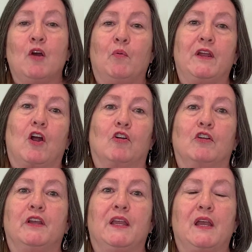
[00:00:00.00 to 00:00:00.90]
we are
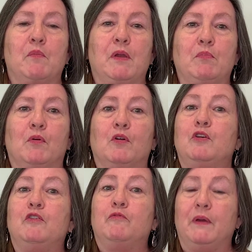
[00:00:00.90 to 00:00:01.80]
looking at people
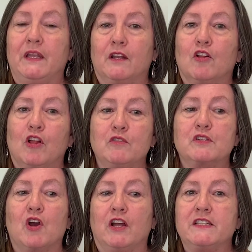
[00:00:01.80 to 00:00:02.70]
who you've been in
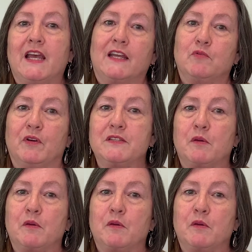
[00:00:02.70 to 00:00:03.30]
close contact with,